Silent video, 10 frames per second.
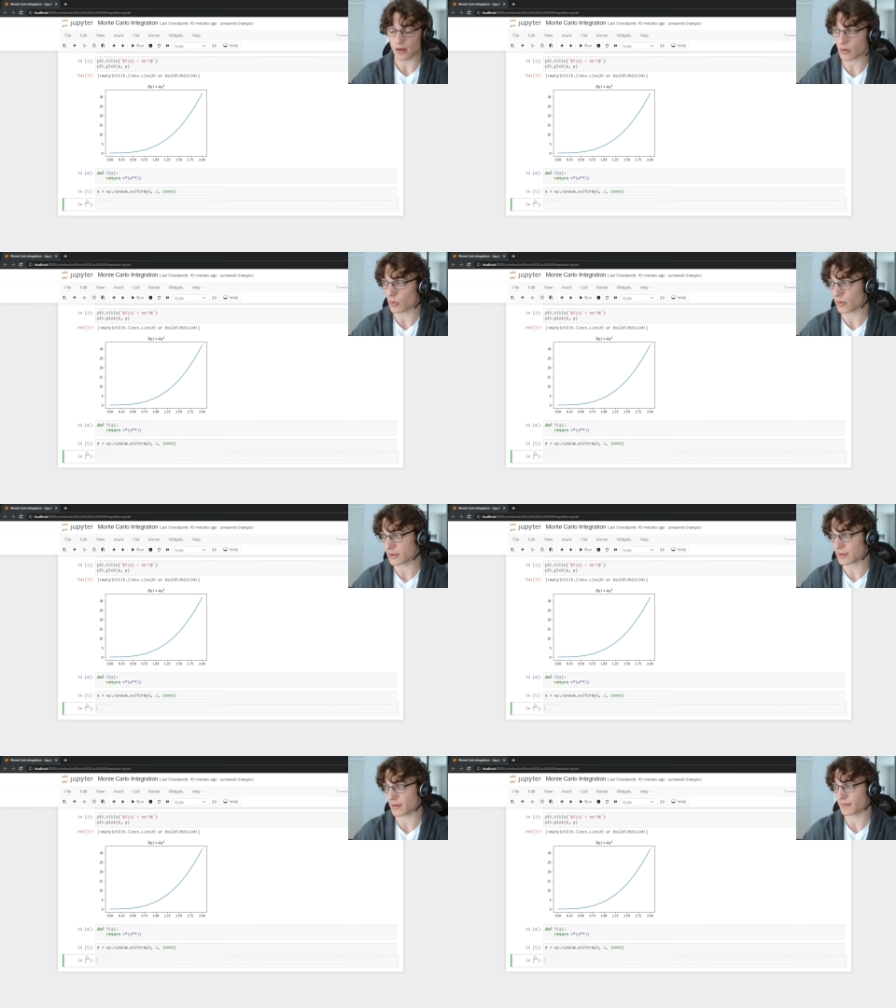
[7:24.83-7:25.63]
according
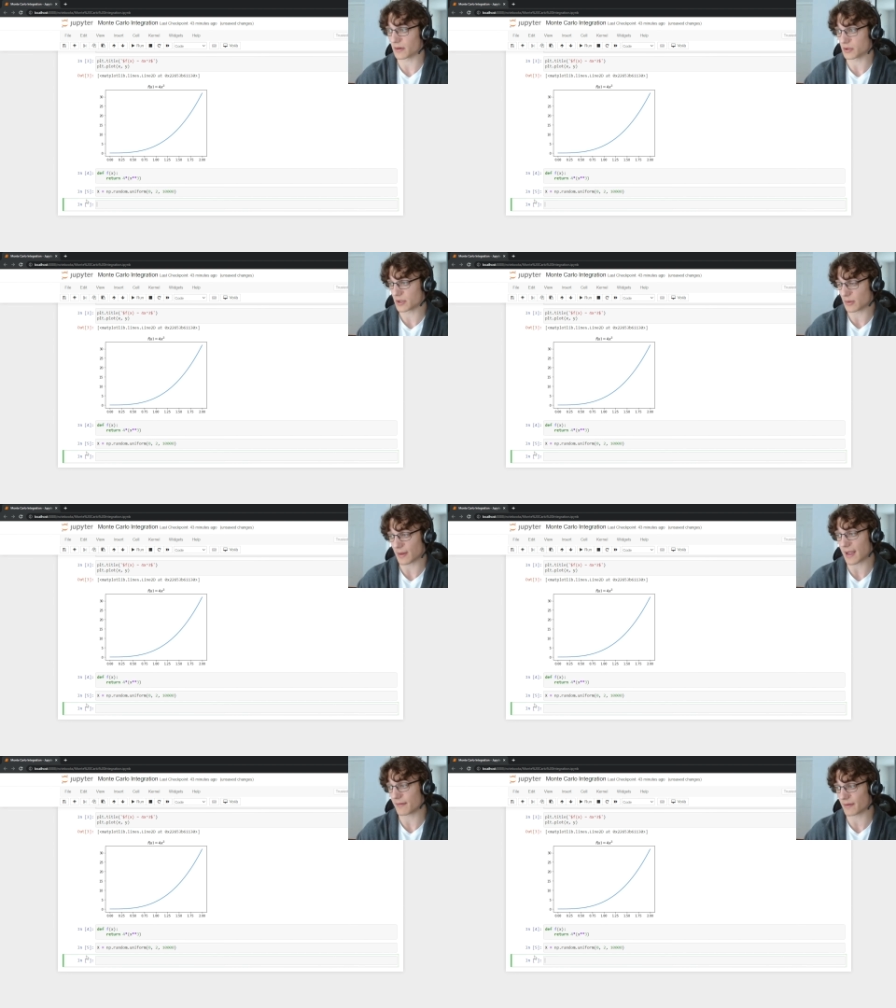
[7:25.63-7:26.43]
to the function that we
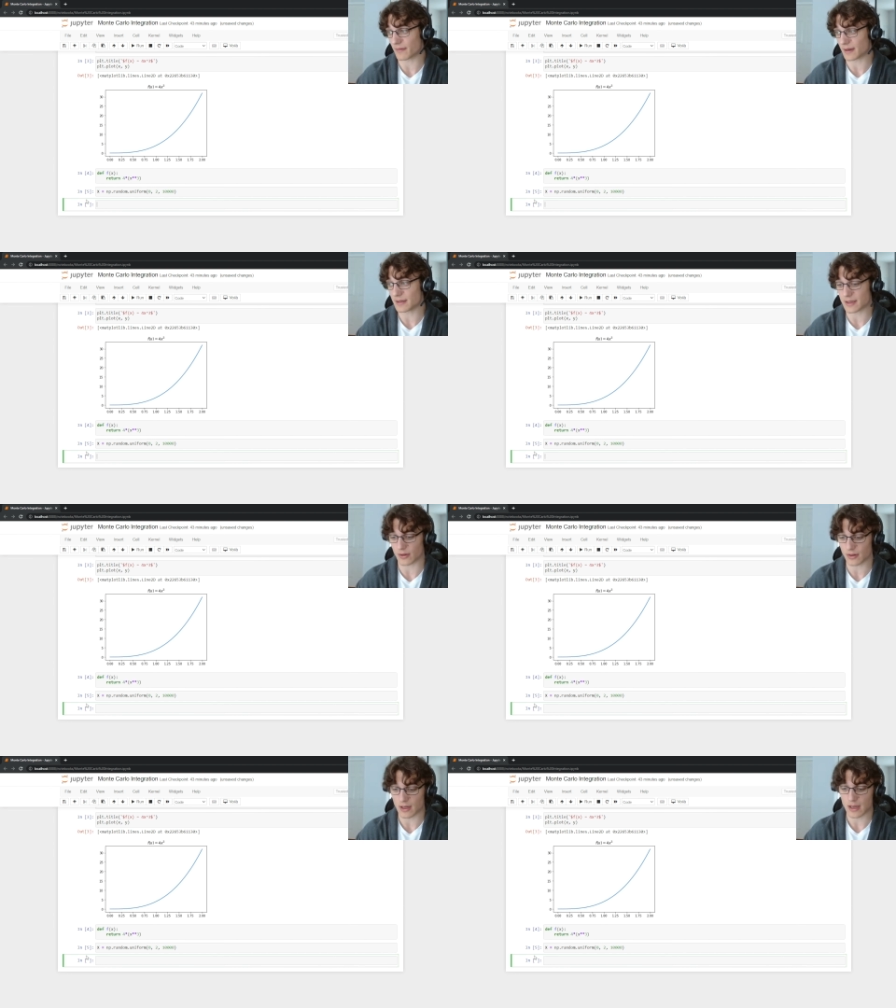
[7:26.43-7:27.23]
have defined
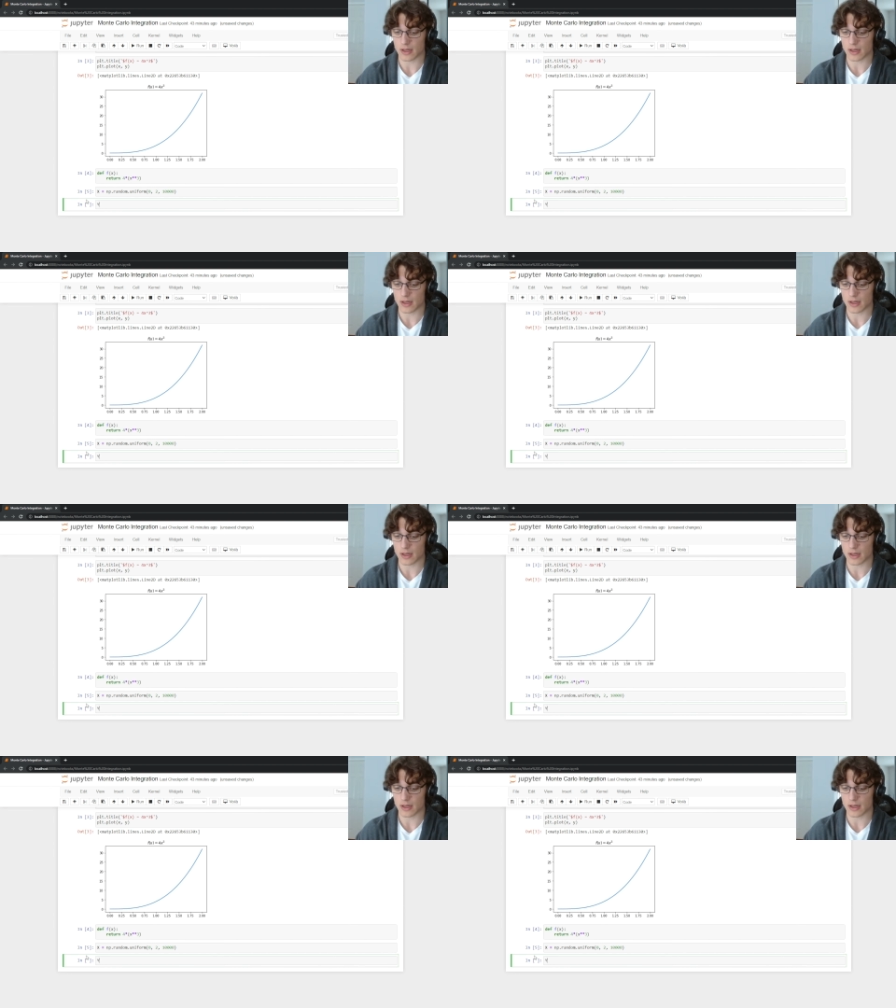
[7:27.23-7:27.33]
here.